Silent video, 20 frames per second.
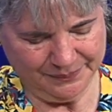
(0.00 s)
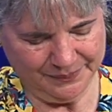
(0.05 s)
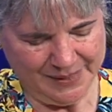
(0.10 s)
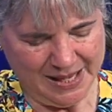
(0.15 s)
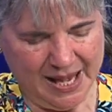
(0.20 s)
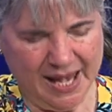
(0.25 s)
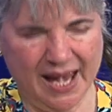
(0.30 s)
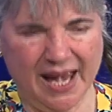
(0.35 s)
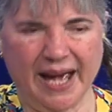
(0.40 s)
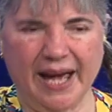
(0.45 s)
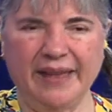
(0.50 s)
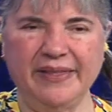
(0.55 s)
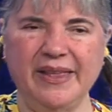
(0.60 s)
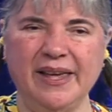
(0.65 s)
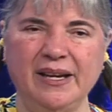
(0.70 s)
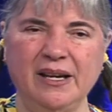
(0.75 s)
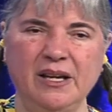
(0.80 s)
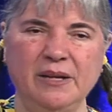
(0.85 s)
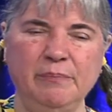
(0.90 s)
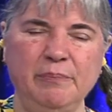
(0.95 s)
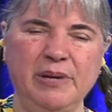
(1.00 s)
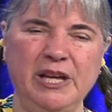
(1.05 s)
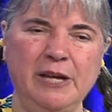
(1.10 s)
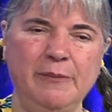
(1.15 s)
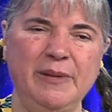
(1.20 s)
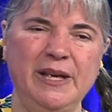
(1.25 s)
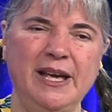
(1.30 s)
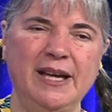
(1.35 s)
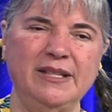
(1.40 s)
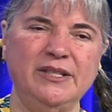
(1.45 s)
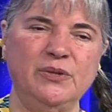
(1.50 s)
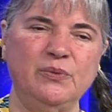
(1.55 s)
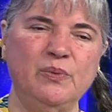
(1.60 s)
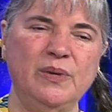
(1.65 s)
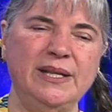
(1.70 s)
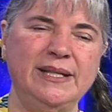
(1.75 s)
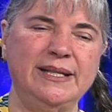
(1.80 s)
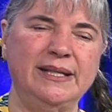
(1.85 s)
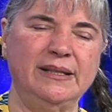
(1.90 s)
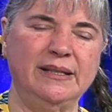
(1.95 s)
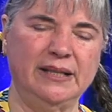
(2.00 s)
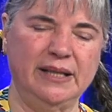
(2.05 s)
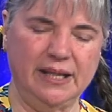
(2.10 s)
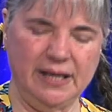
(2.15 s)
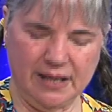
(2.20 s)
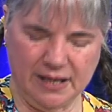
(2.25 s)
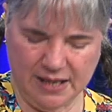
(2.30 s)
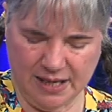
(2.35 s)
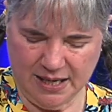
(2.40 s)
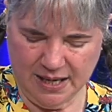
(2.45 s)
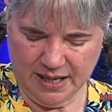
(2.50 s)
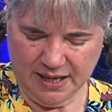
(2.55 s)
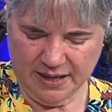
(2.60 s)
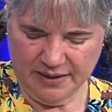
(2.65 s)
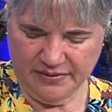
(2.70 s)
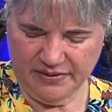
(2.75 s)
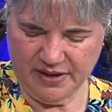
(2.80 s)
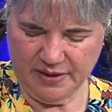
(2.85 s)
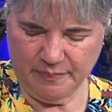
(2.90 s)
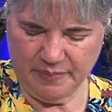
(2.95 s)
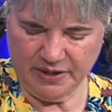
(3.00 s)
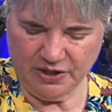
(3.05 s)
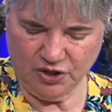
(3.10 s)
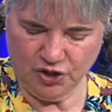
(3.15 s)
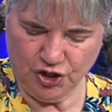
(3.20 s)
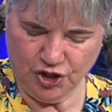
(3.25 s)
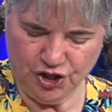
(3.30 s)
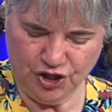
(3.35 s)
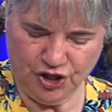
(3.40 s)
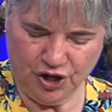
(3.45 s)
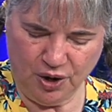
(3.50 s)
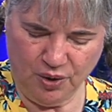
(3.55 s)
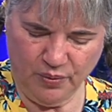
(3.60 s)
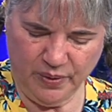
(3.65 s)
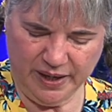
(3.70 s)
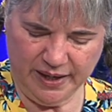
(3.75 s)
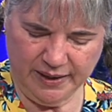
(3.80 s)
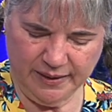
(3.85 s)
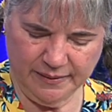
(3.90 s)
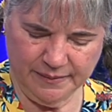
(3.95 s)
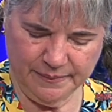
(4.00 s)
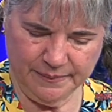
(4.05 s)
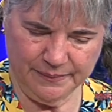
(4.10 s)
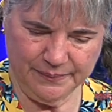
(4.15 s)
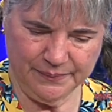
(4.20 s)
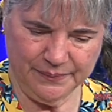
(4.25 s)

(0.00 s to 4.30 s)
And then on PBS recently, they've been showing